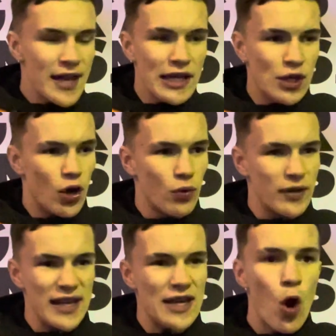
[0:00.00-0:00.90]
You know,
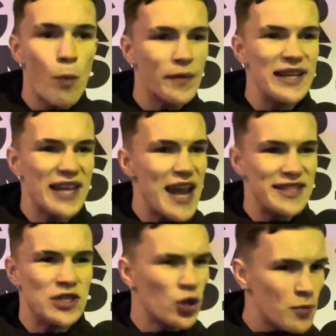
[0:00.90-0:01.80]
he openly says
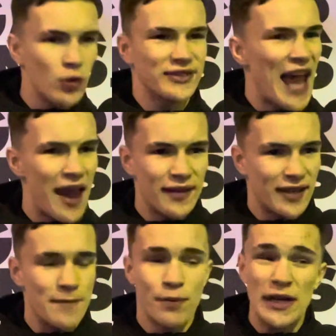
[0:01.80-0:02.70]
he's not the most
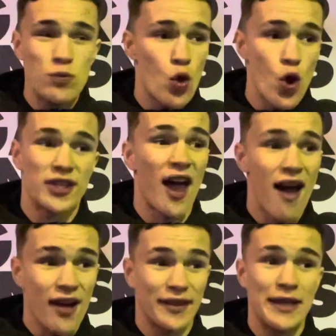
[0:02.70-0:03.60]
talented, but he works
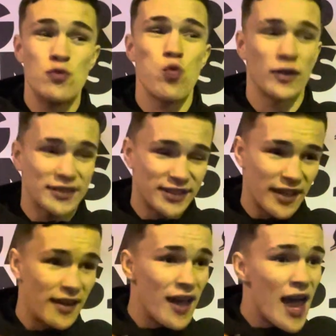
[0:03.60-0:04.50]
hard and he wants it.
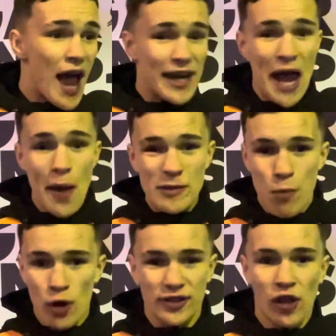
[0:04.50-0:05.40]
And now he's
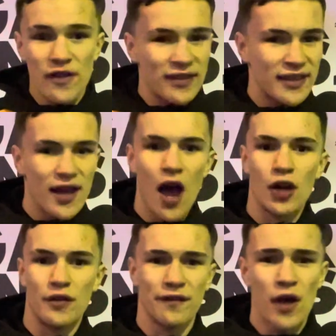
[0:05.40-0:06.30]
boxing on the
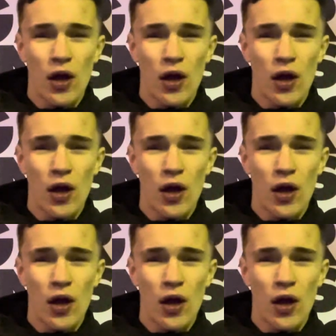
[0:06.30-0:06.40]
undercard of